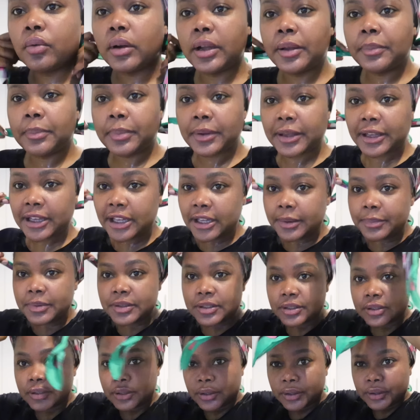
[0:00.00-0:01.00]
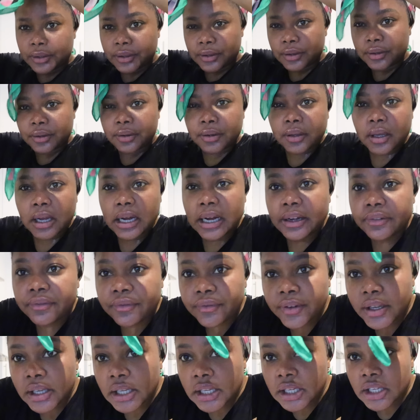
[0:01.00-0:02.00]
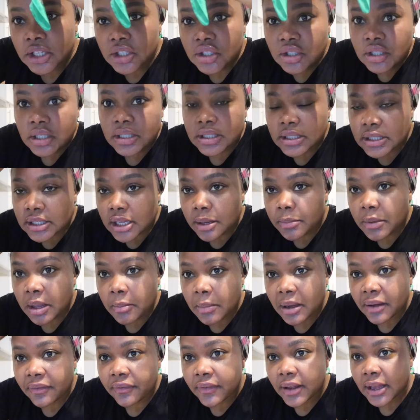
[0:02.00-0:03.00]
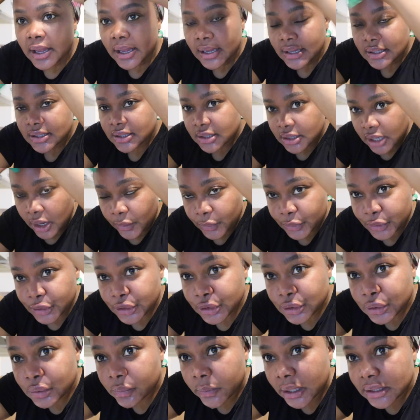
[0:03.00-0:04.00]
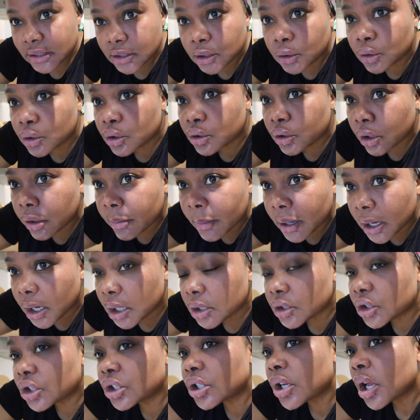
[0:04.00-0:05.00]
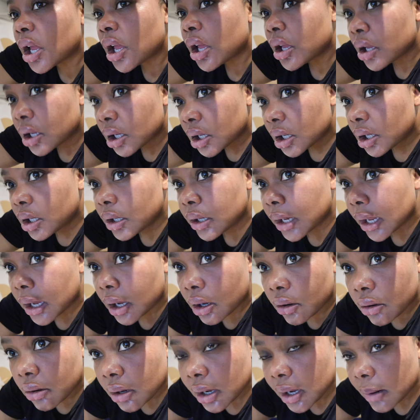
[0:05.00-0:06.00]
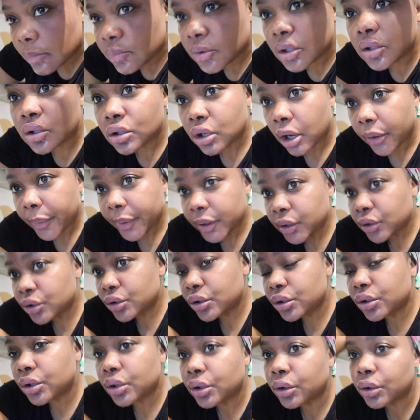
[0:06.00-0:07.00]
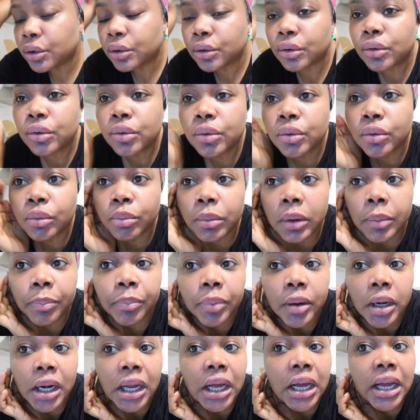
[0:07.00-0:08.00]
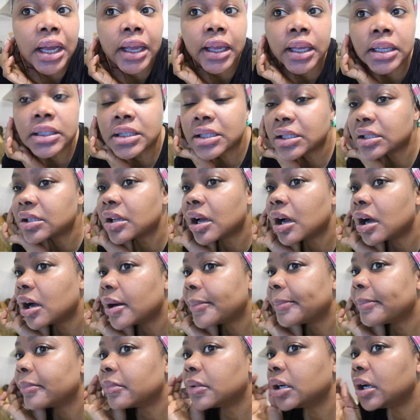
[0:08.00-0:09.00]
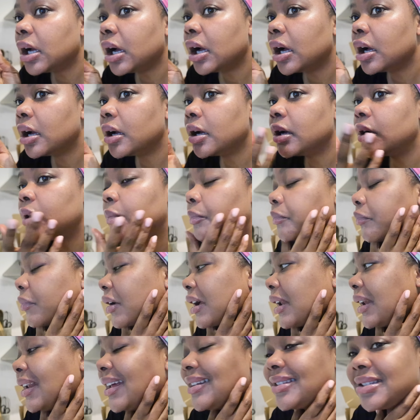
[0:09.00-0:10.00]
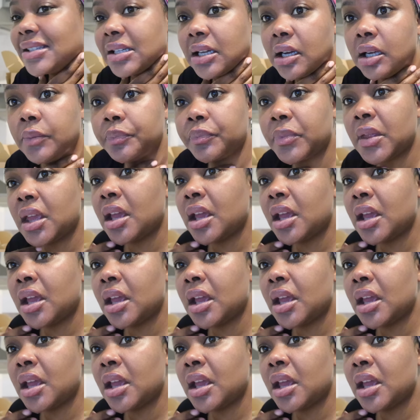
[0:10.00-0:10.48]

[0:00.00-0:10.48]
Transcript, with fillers: night babe so I finished steaming my face I was sweating so much now I'm just going to apply some um, cleanser